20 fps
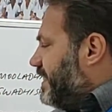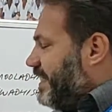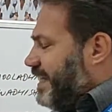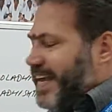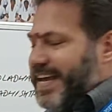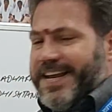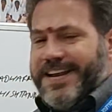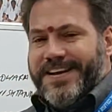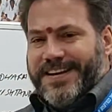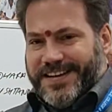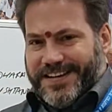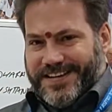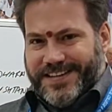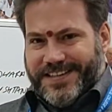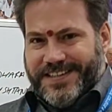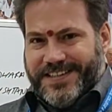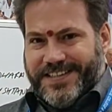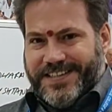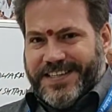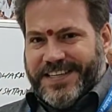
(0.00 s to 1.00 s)

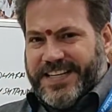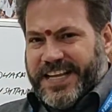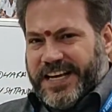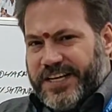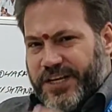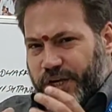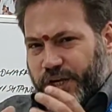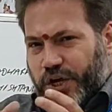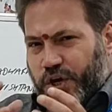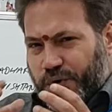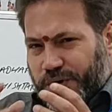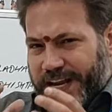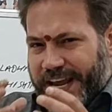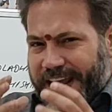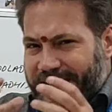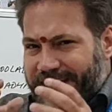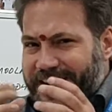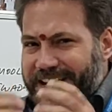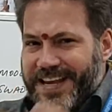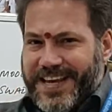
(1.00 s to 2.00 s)
skin, the
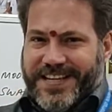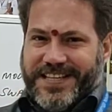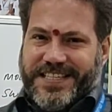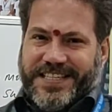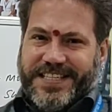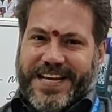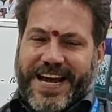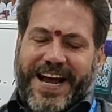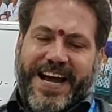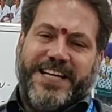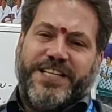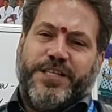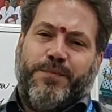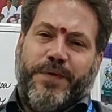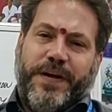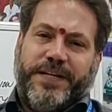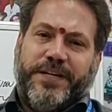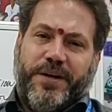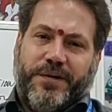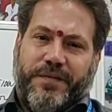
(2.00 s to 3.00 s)
cutaneous
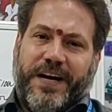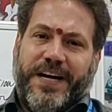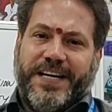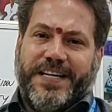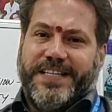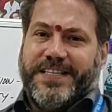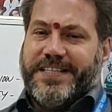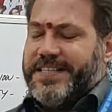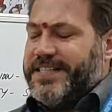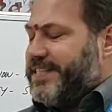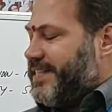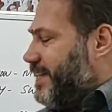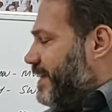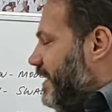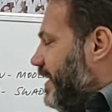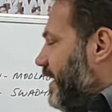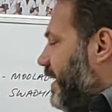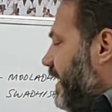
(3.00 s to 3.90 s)
aspect of us,